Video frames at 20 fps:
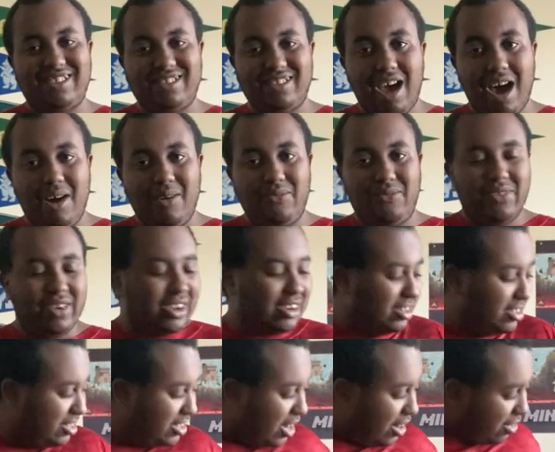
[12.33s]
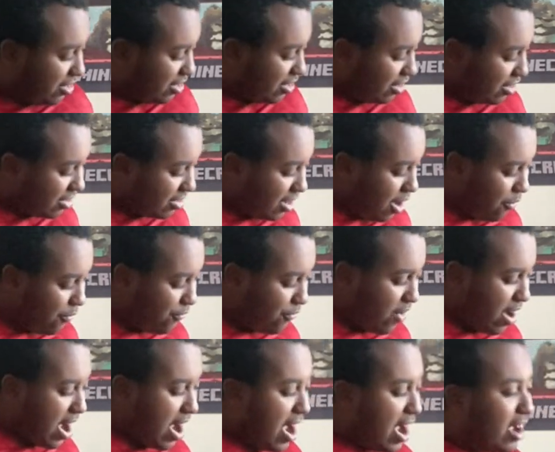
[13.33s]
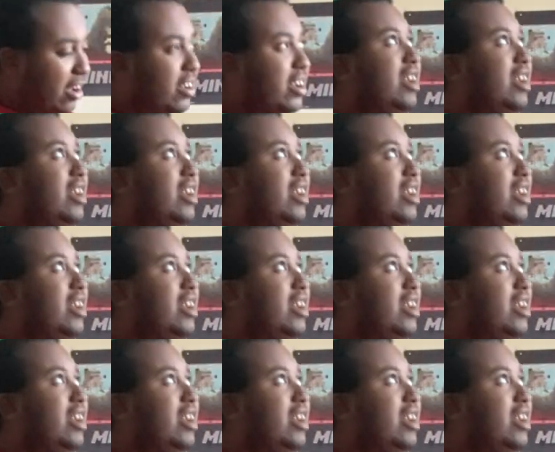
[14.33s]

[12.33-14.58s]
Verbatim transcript: stuff, just the stuff I